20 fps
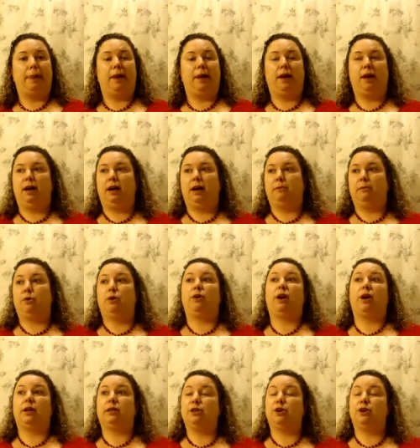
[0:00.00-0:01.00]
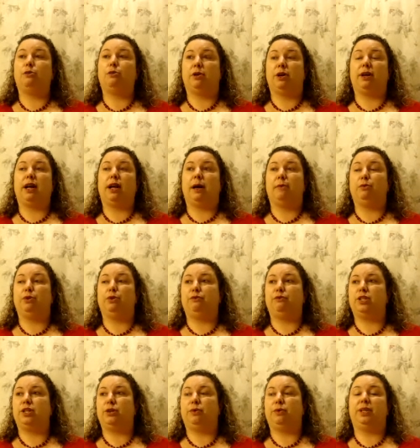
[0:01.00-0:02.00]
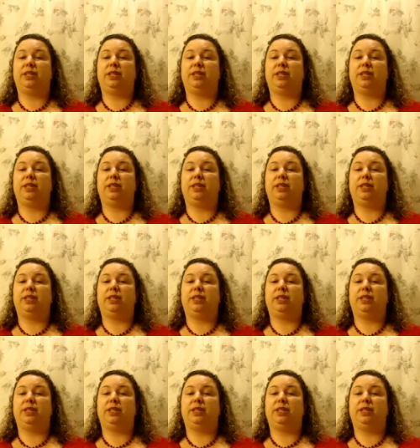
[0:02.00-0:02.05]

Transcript: or October it got moved to,